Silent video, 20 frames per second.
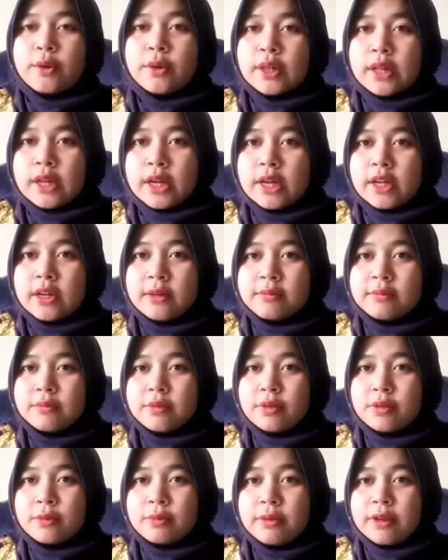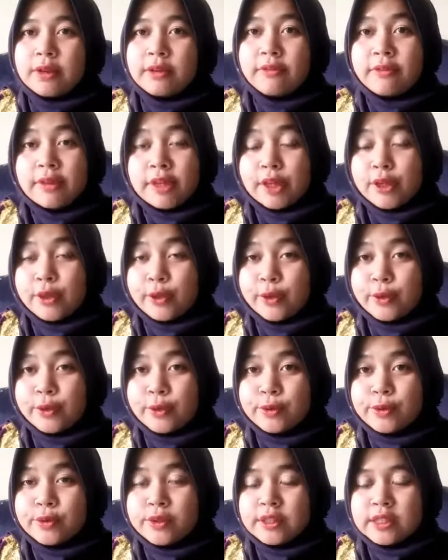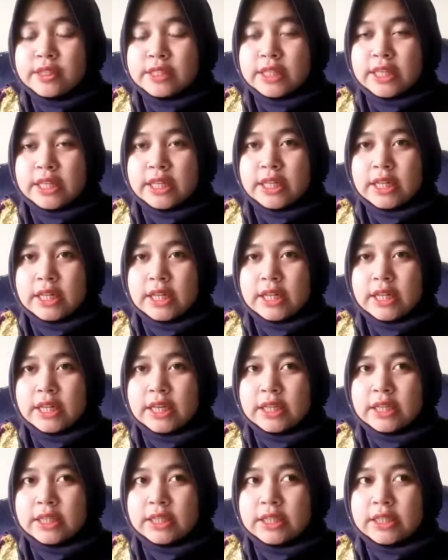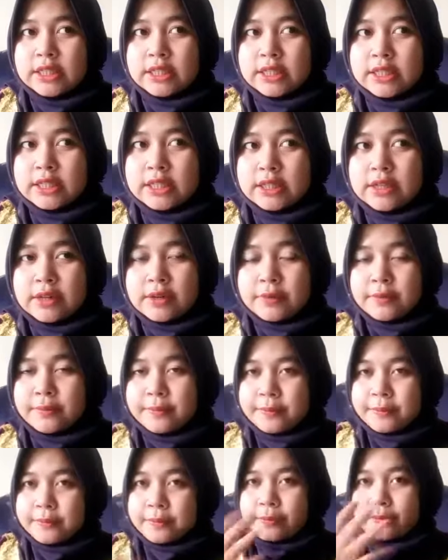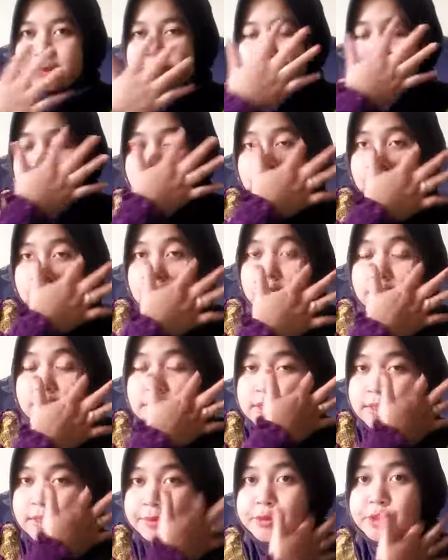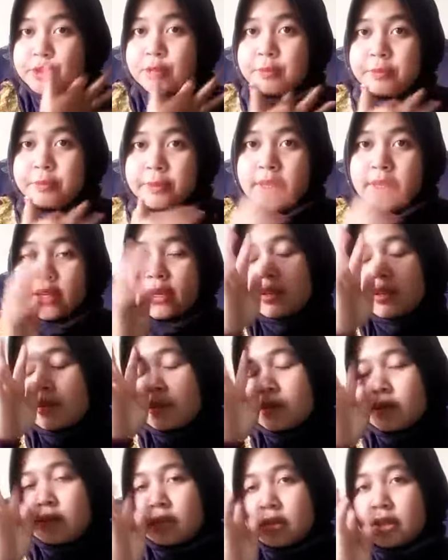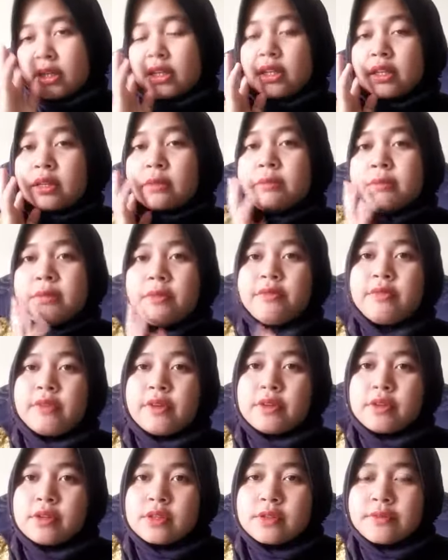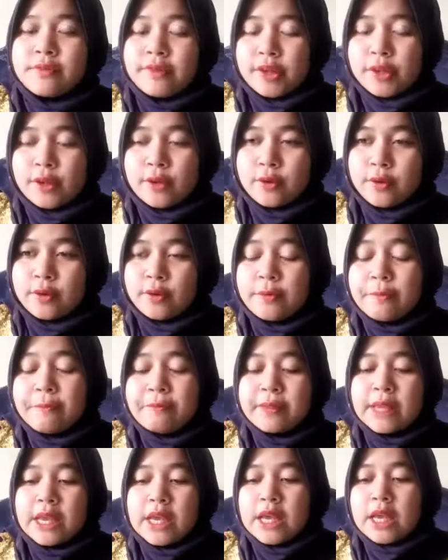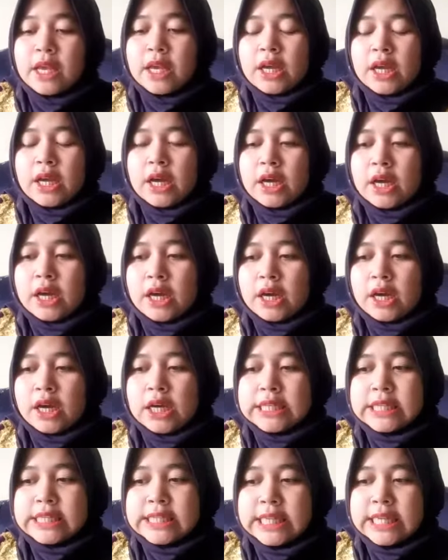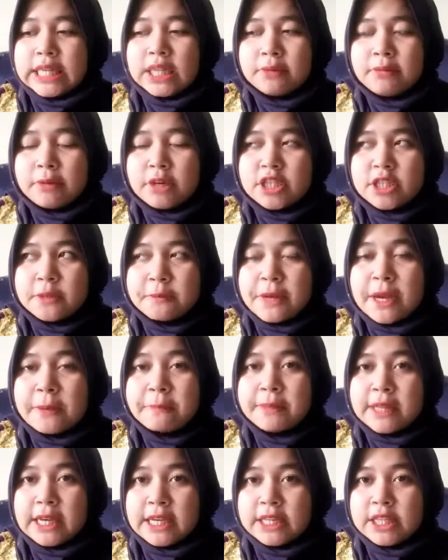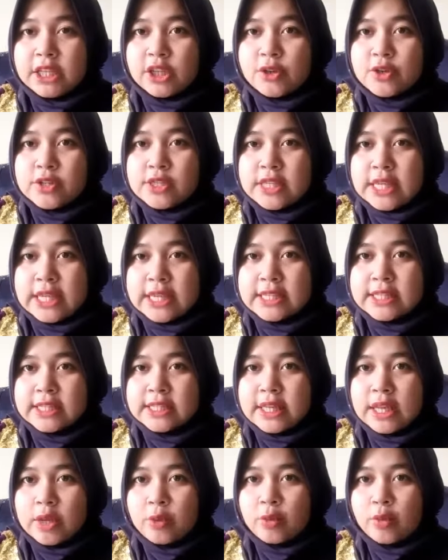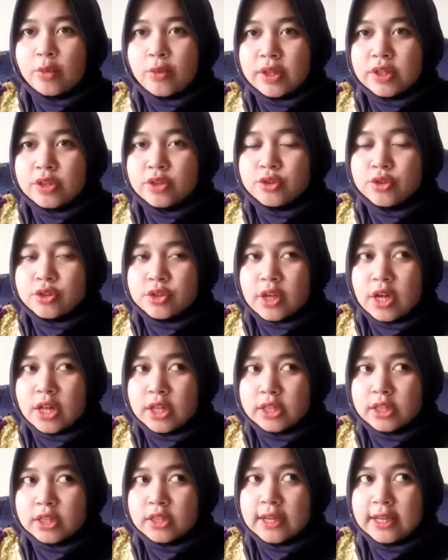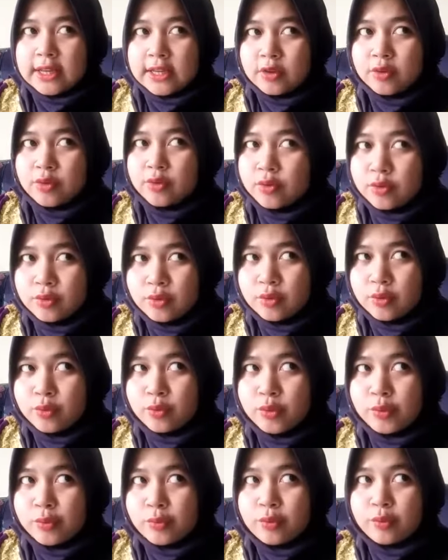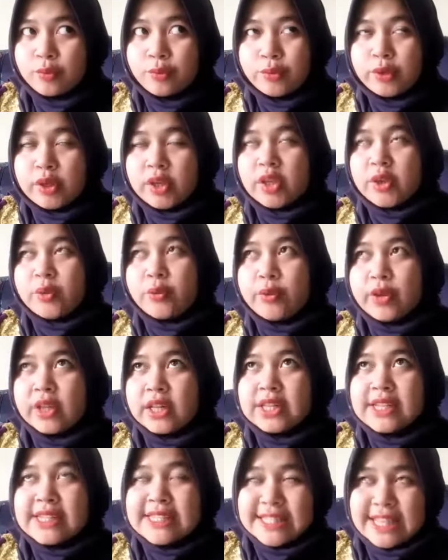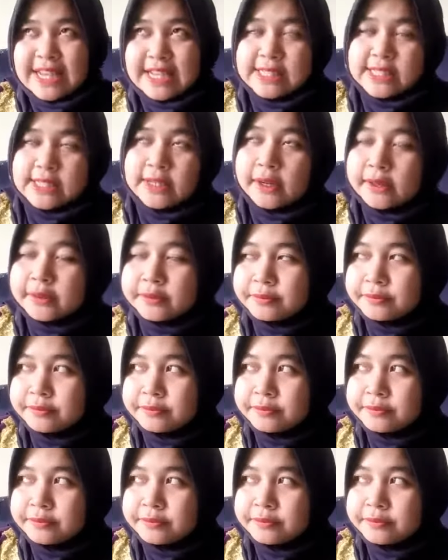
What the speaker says: Welcome to my video. Still in the subtopic, like in the previous video. Still about the applied linguistics that we want to talk and we will discuss.